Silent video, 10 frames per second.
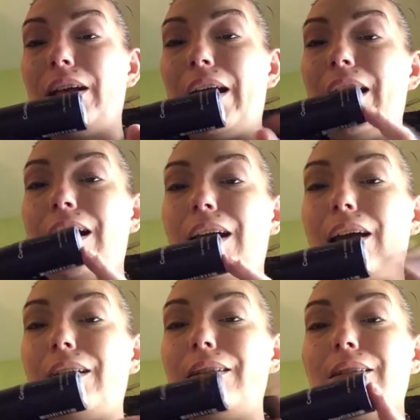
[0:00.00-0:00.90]

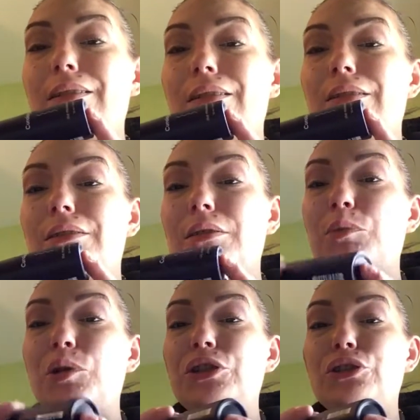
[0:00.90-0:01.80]
And the
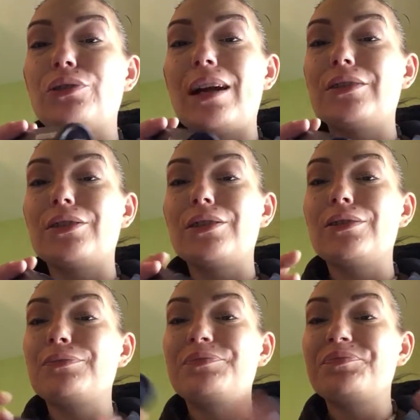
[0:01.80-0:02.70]

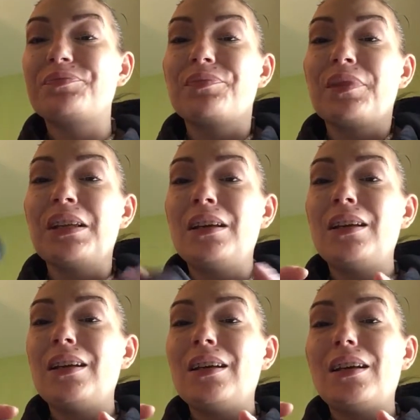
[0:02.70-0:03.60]
moisturizer,
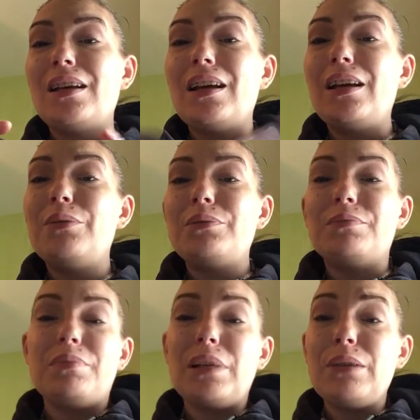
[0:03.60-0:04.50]
it
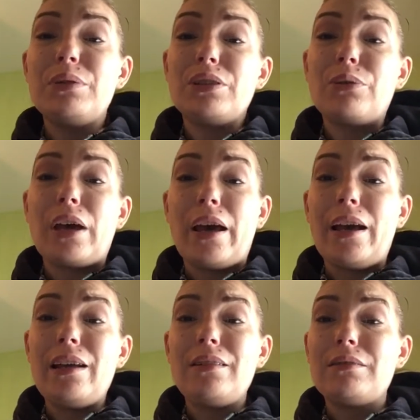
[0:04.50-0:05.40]
was
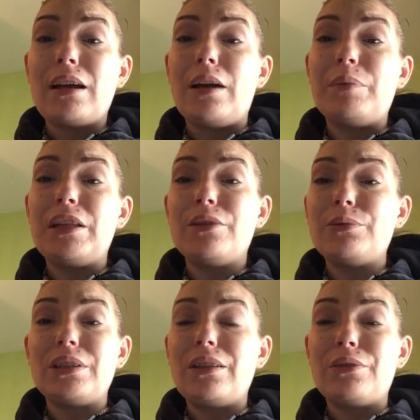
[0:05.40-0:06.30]
okay. I mean, there
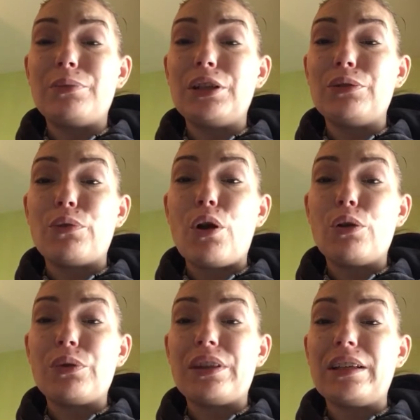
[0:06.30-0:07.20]
was nothing really
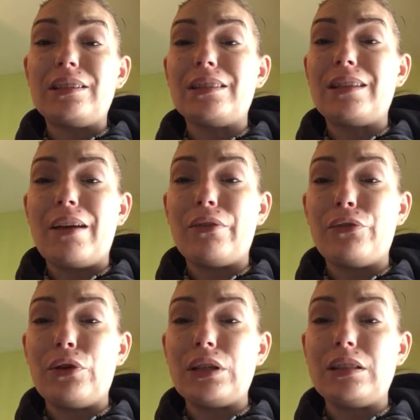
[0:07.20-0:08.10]
wrong with it. It didn't have a
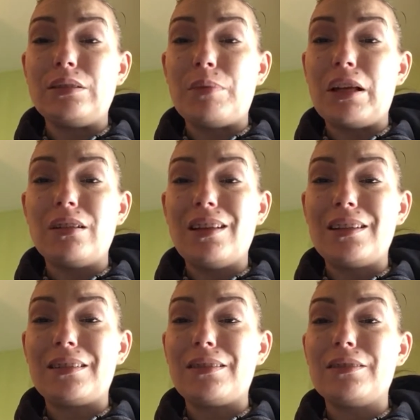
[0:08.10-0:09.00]
funky smell
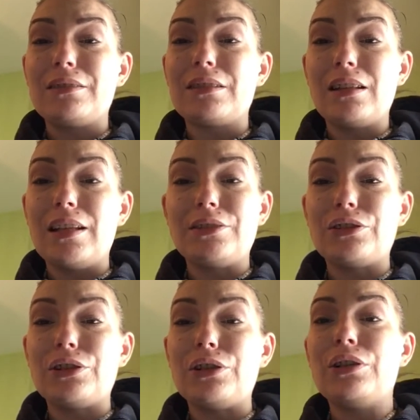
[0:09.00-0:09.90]
like the
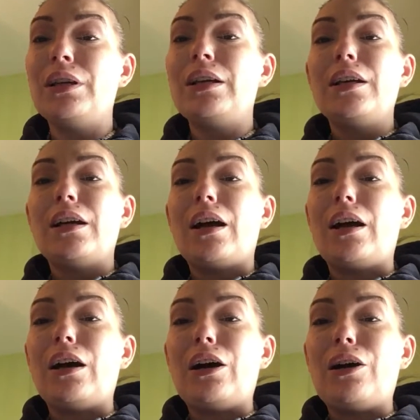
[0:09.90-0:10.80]
cleanser.
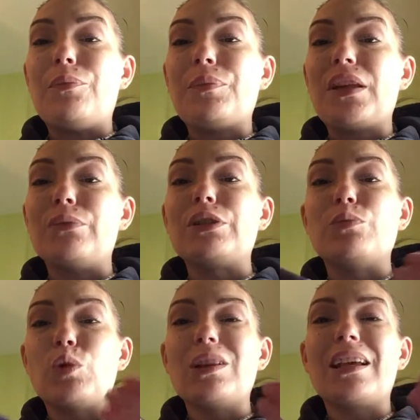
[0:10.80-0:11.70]
It was
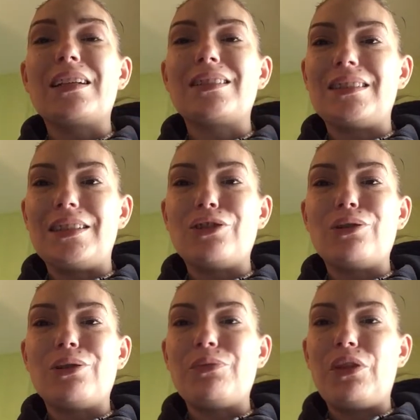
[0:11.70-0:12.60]
more like a
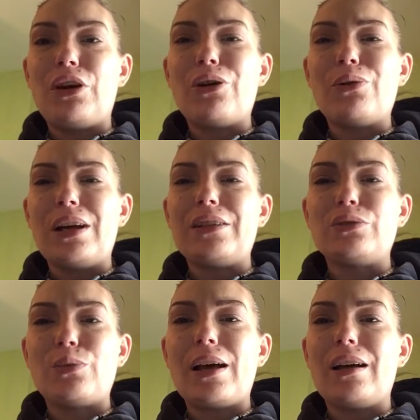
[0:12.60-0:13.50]
serum though
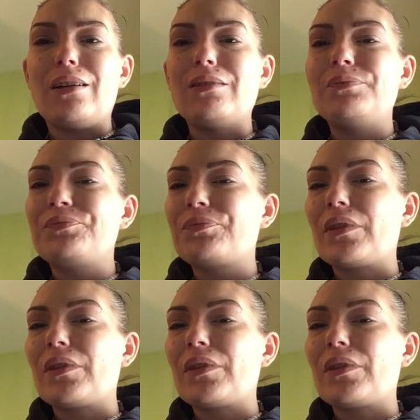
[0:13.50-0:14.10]
as well.